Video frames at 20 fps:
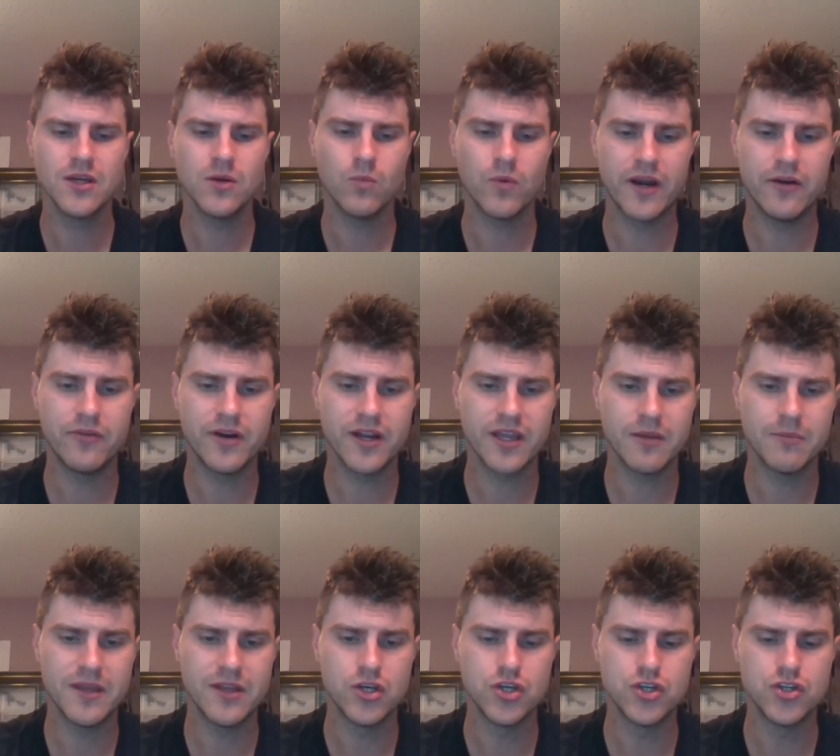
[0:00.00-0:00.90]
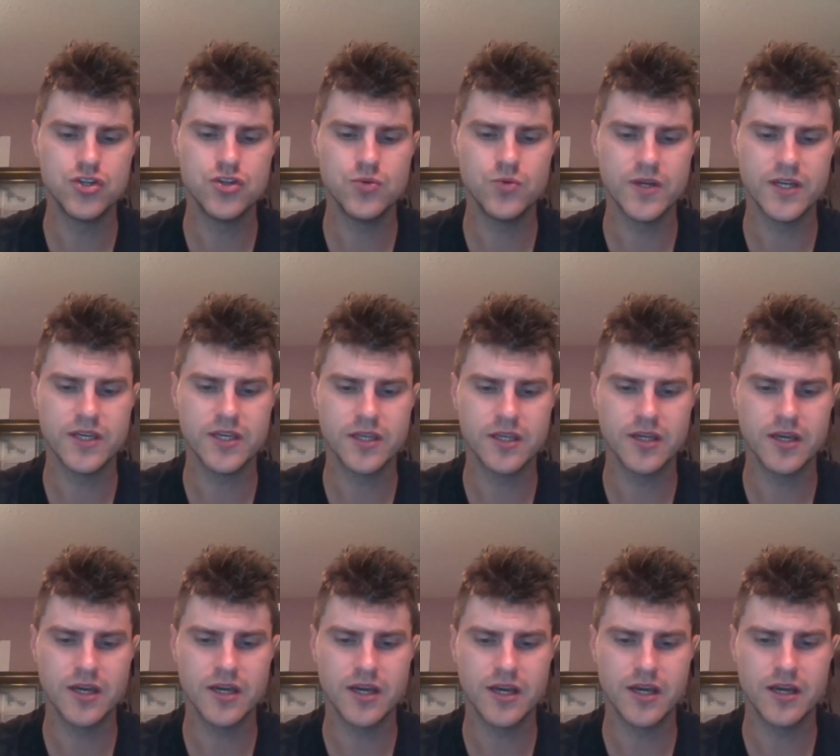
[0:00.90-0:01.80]
what I recommend doing
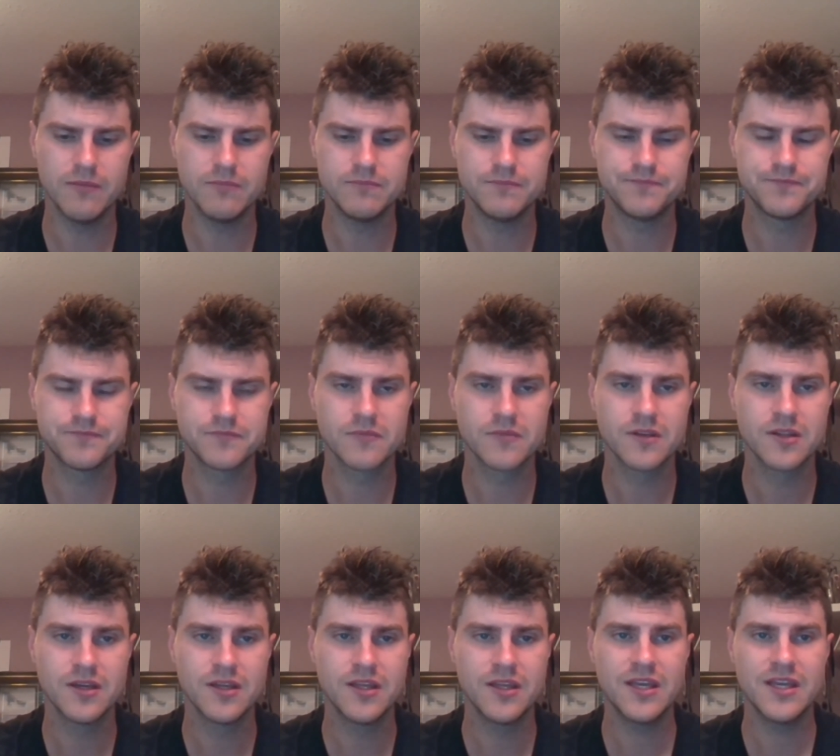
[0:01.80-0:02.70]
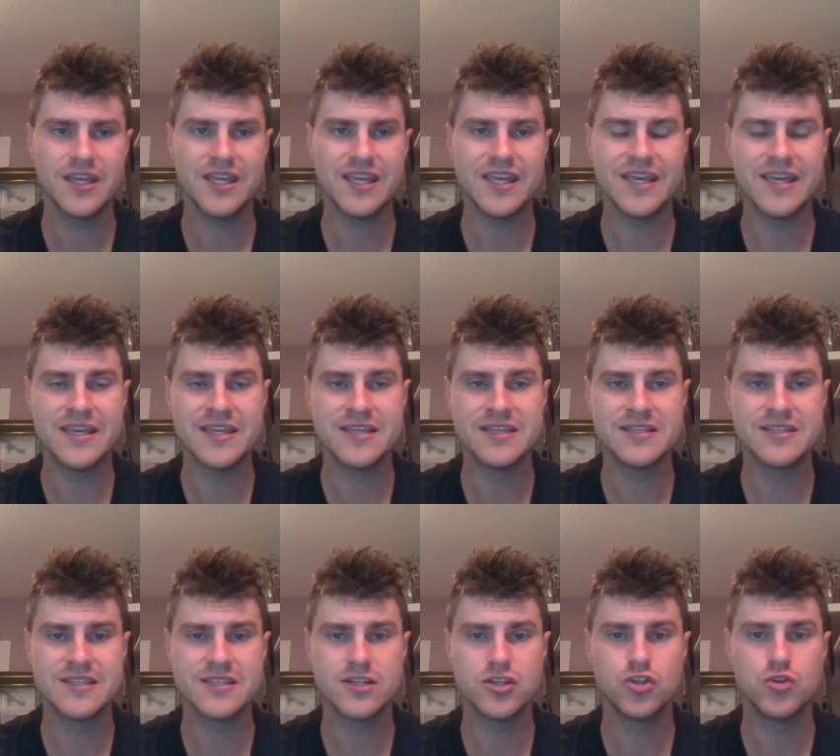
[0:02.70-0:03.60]
um,
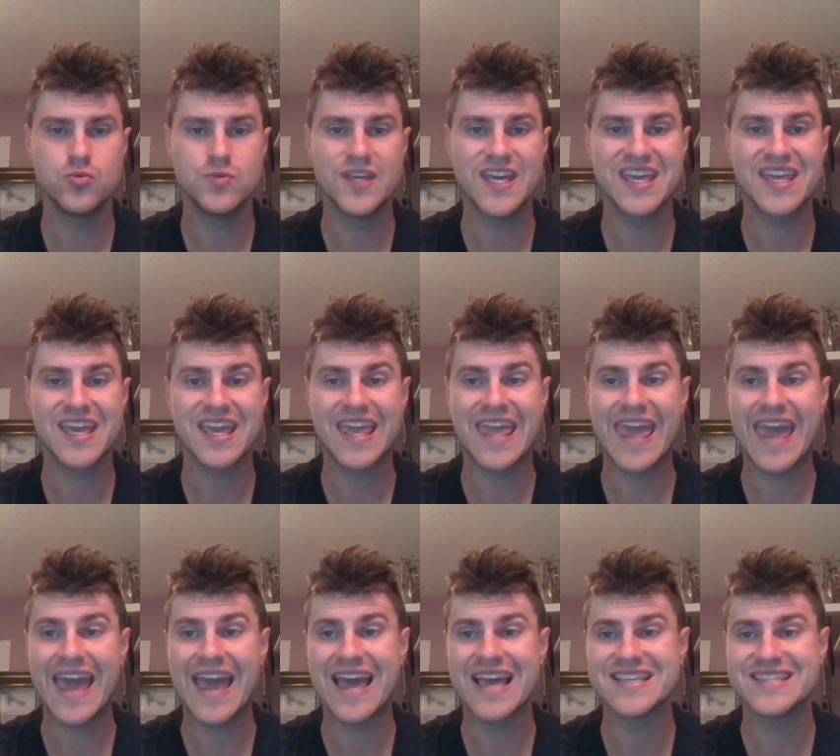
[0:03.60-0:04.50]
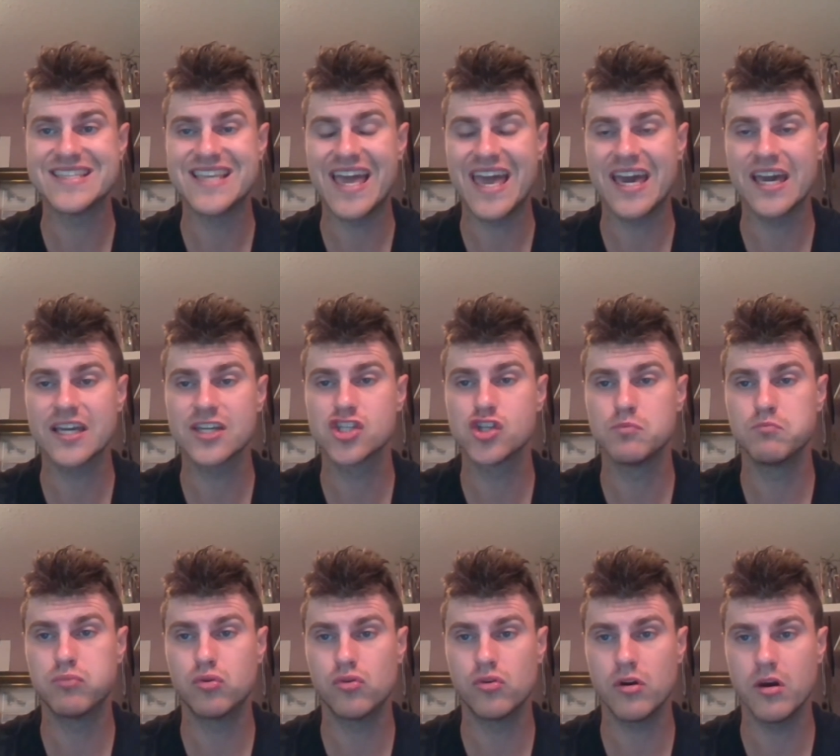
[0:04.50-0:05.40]
is to take a Gas
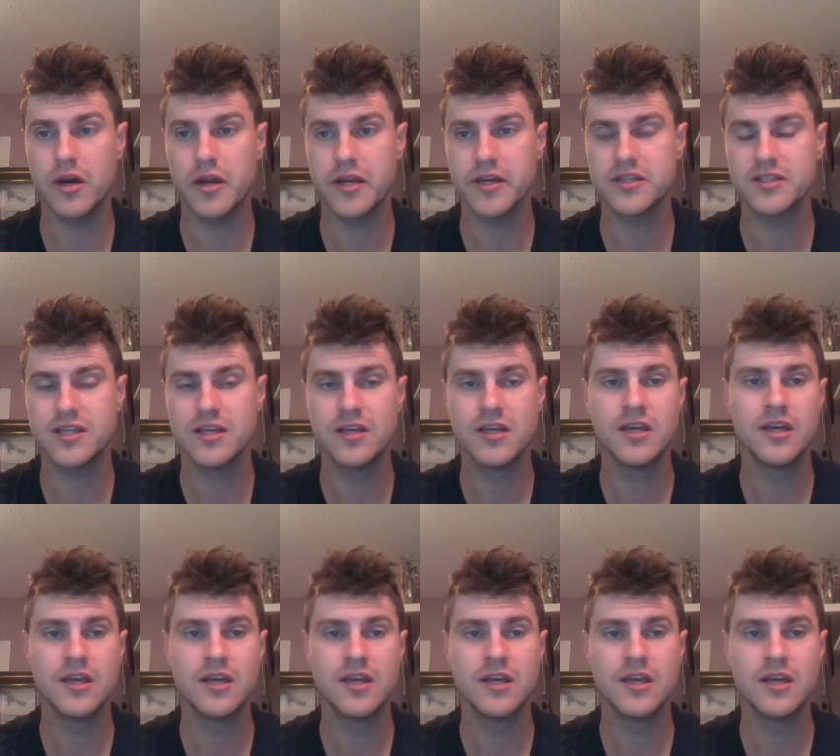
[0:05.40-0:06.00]
X product.